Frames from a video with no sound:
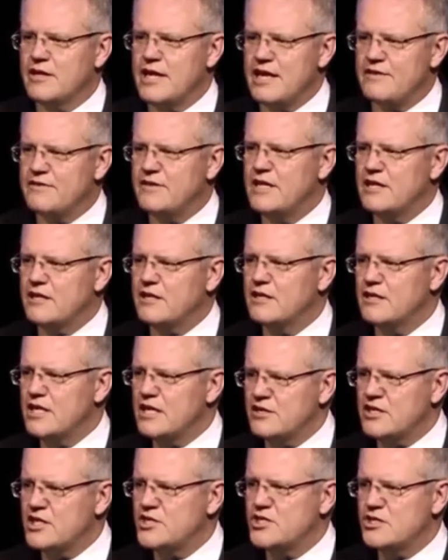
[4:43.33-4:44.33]
ethnic and
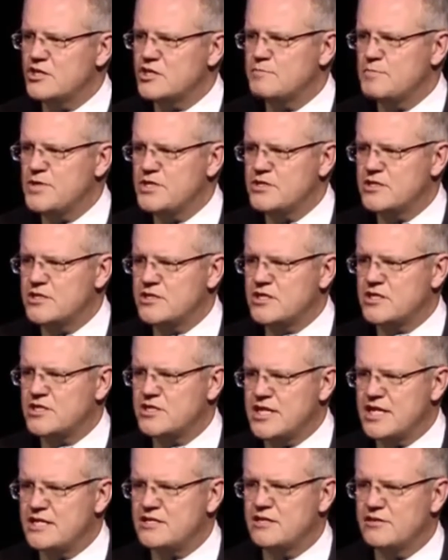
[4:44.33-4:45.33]
Indigenous business
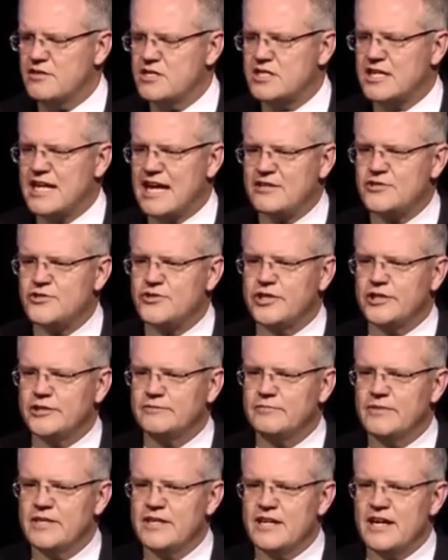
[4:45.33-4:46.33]
success in this country,
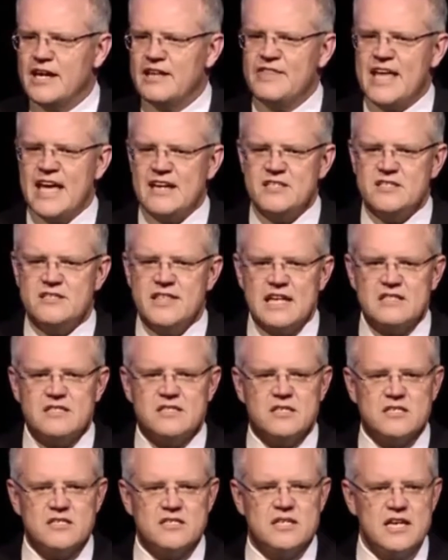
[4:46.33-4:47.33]
and that is that
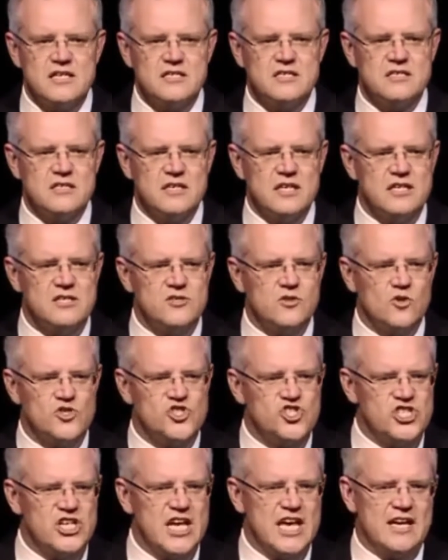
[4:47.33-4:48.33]
success is
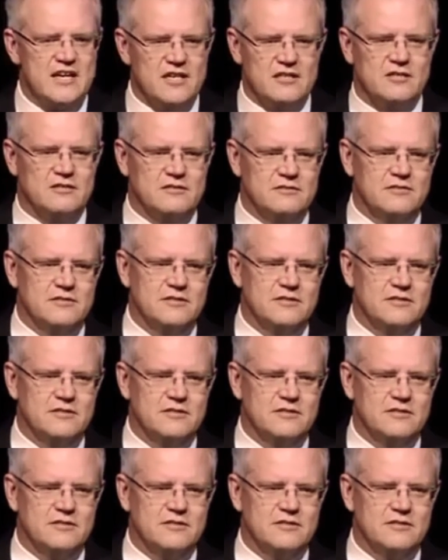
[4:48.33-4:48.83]
shared.